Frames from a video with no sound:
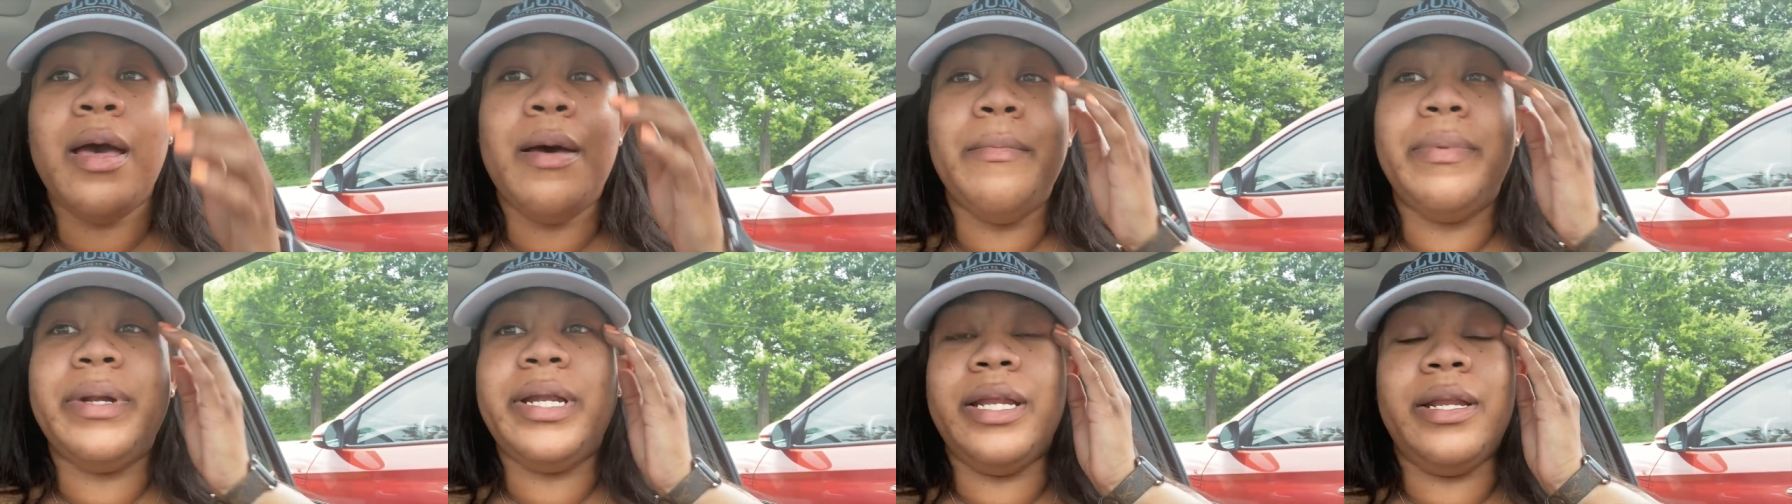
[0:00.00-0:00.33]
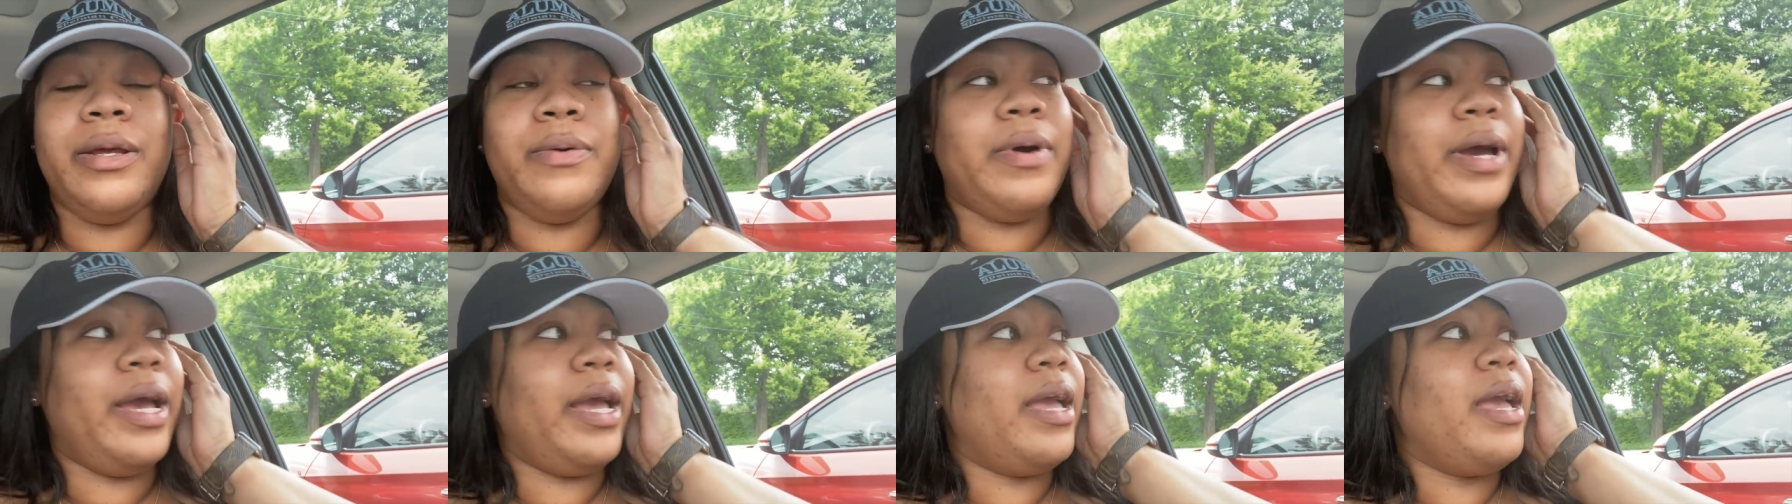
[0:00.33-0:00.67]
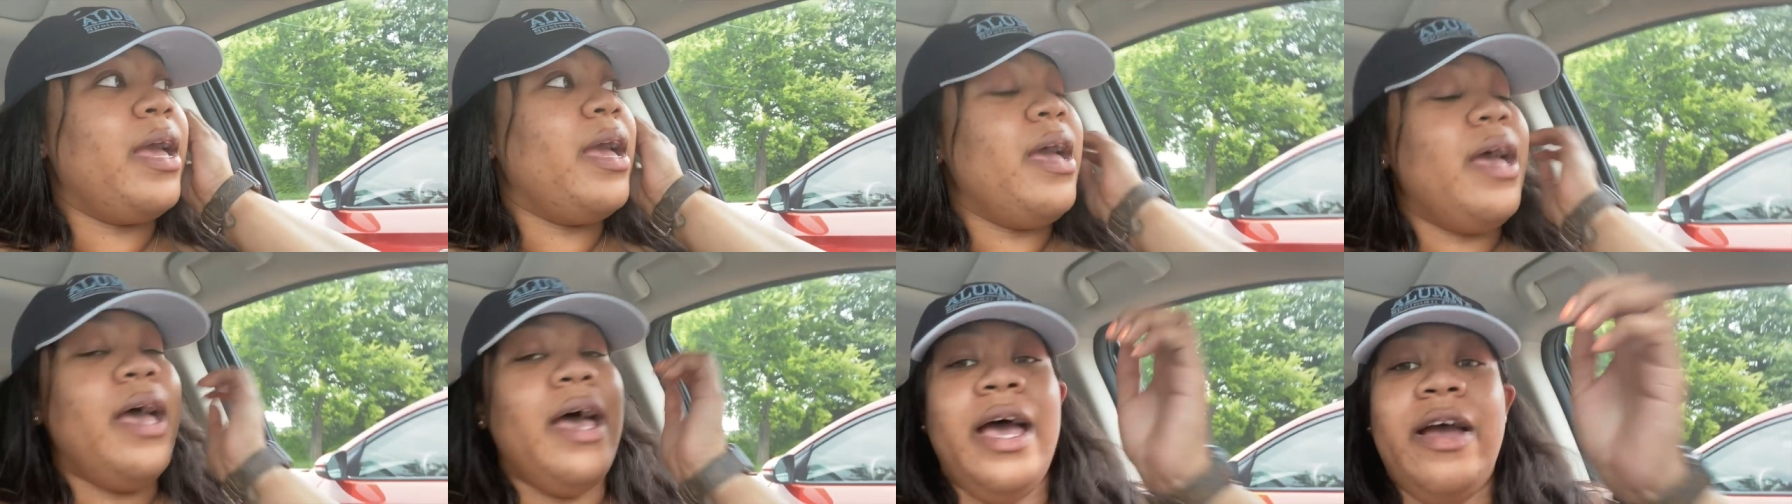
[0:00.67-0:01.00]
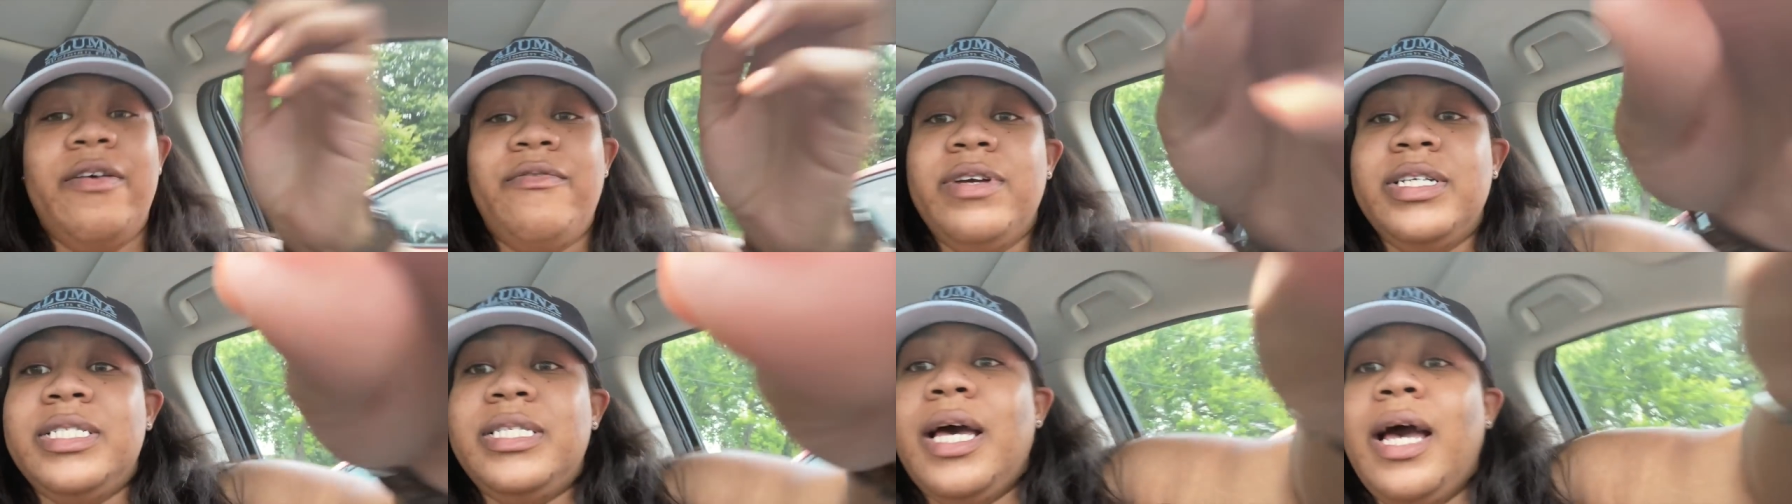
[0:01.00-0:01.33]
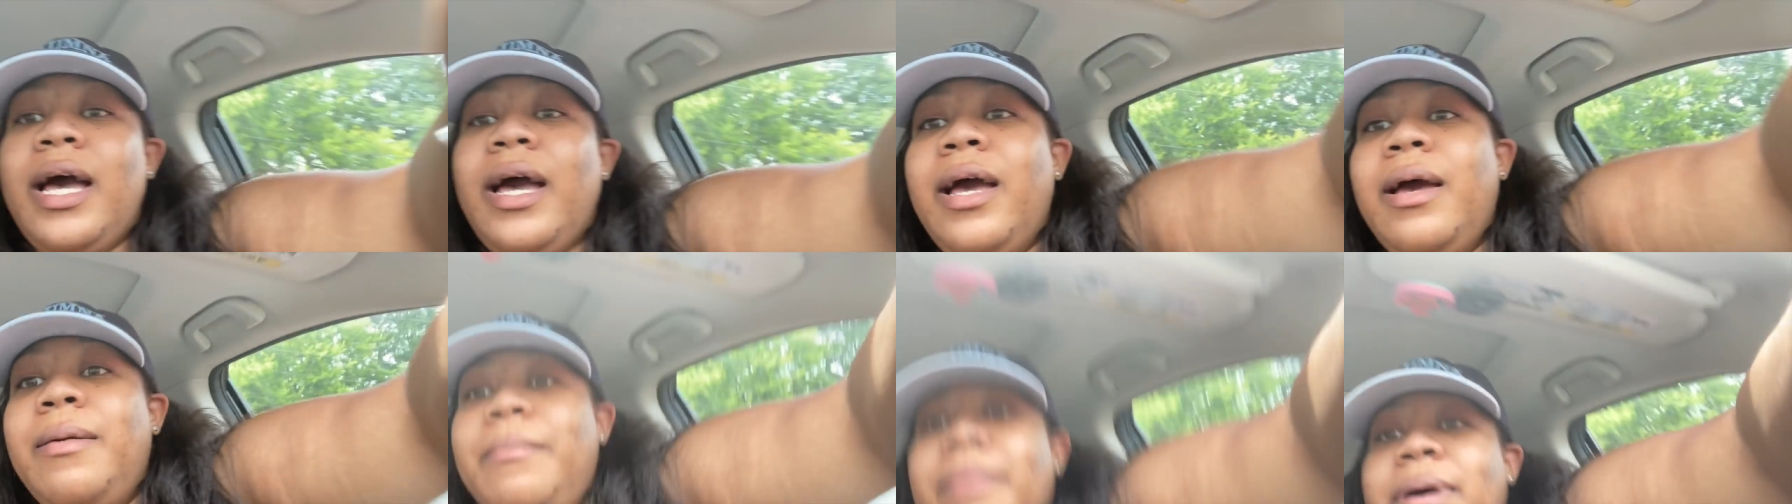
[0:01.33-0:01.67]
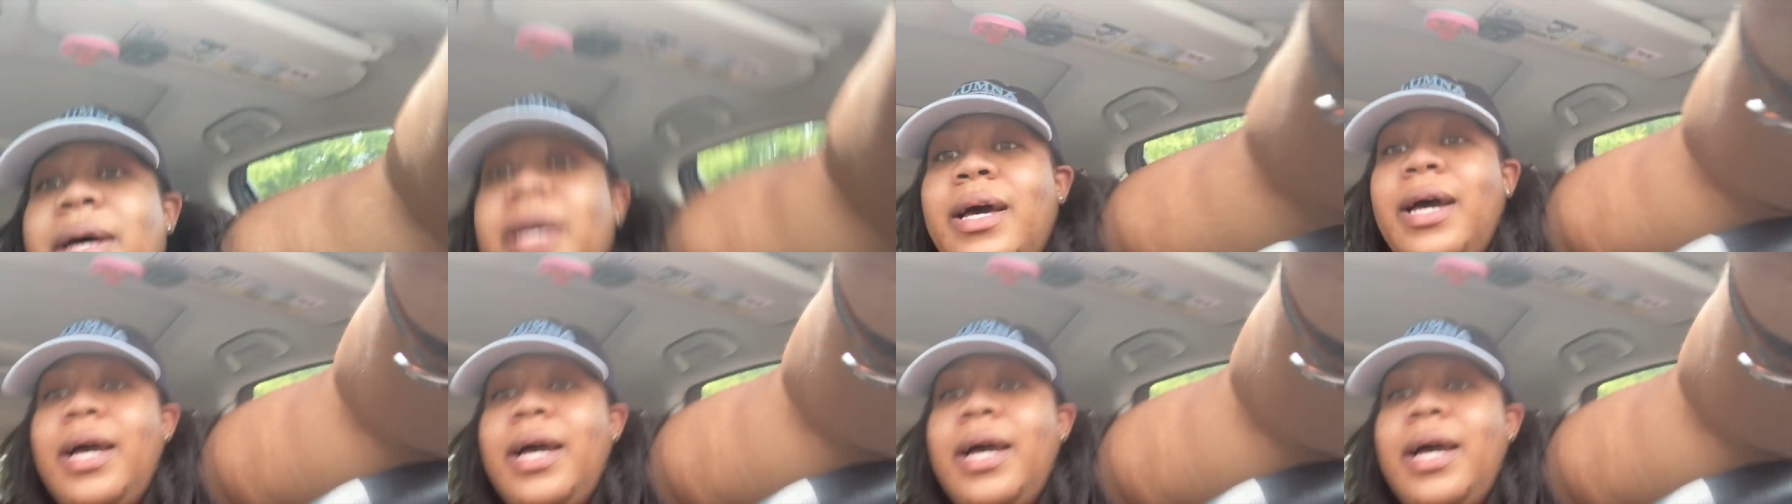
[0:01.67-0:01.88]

But anyway, every time